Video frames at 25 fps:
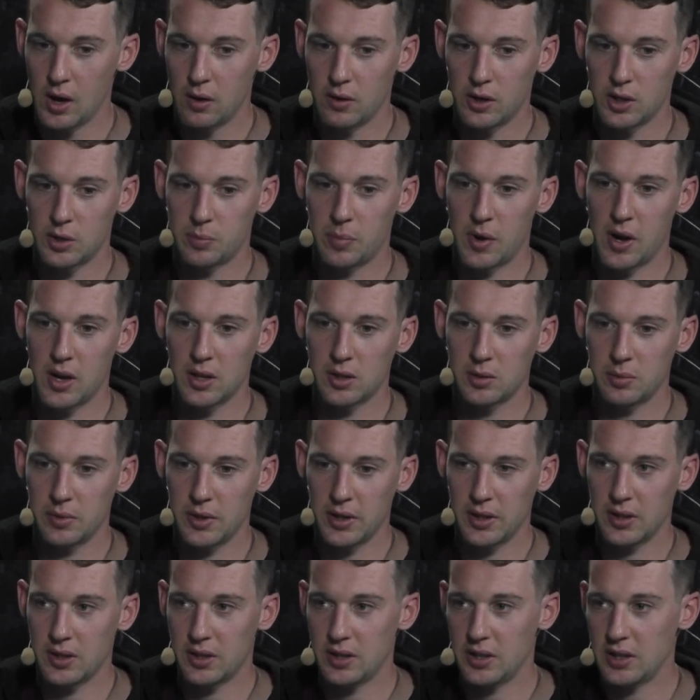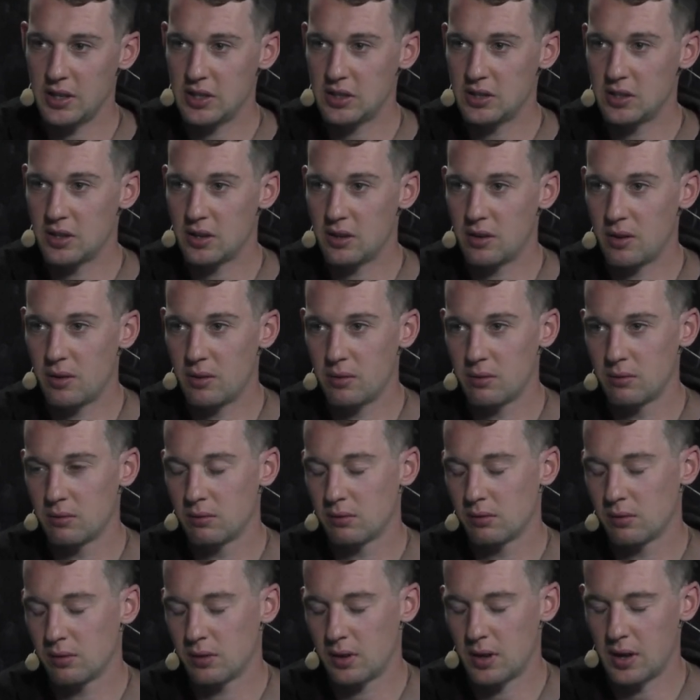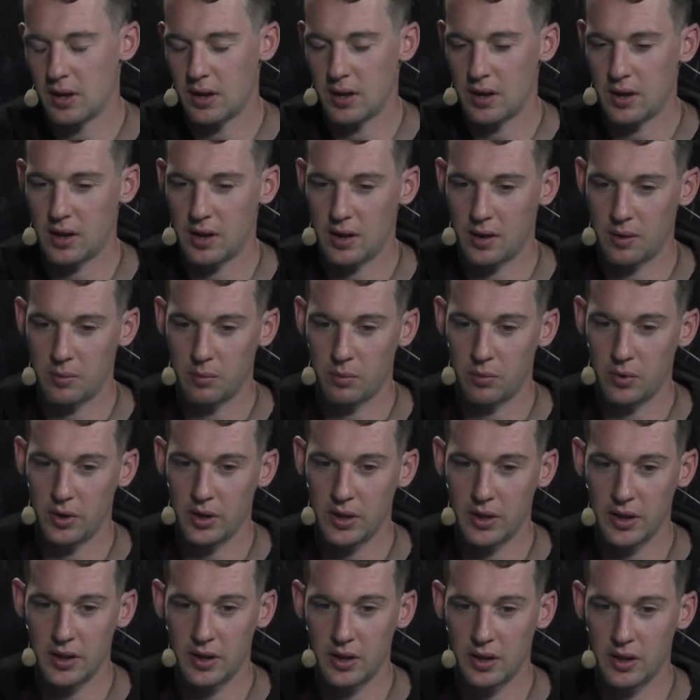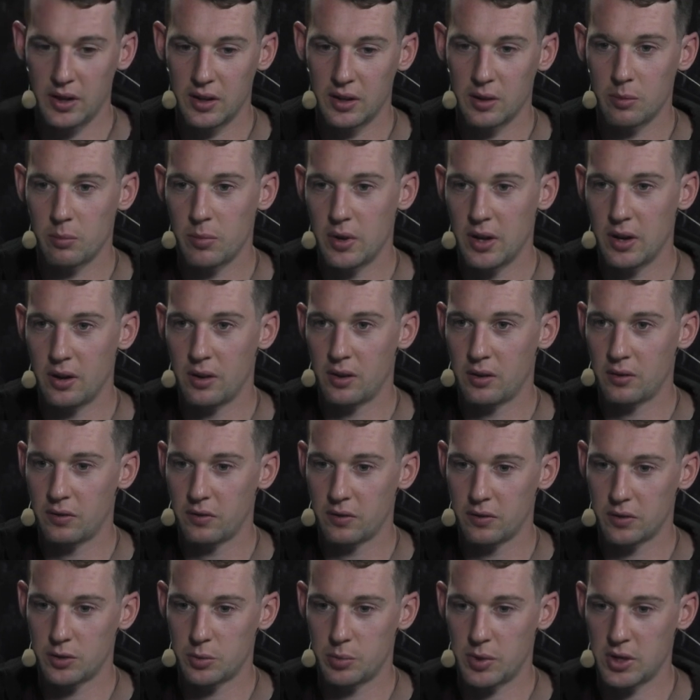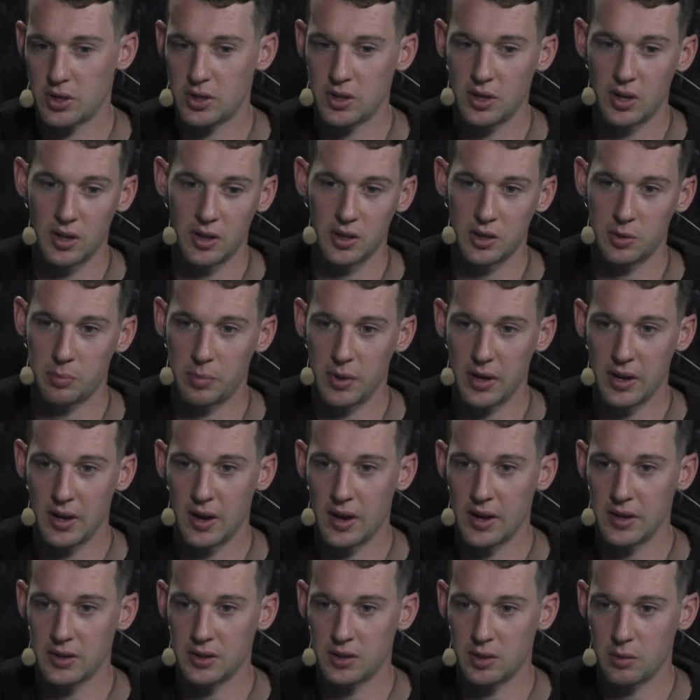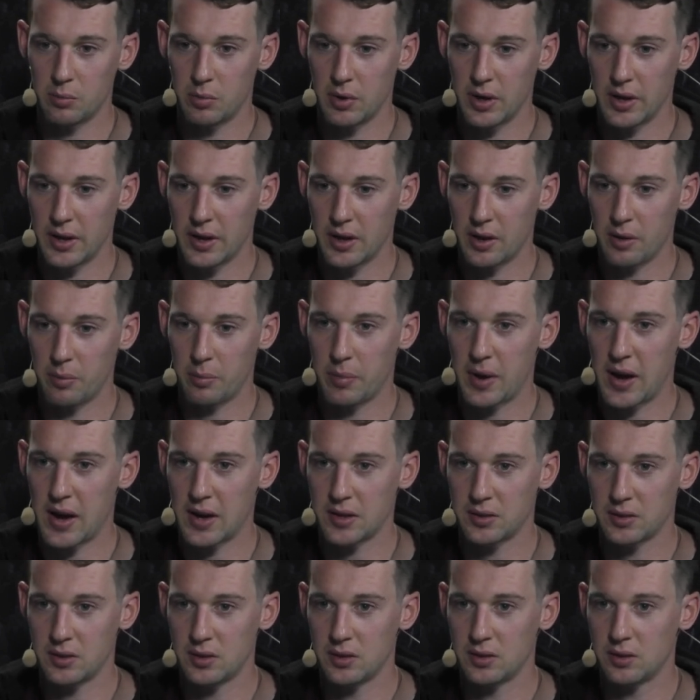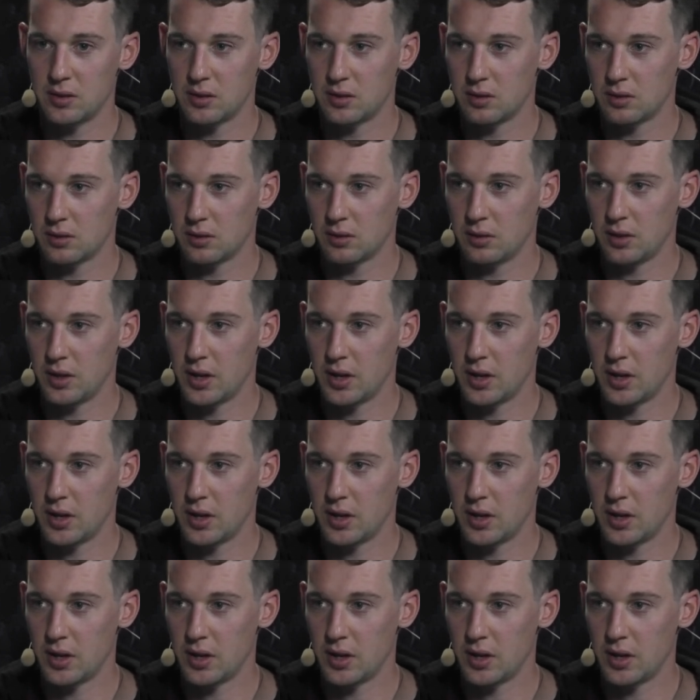responsibly in the D zone, really good in the middle, especially on this big ice, to break out passes.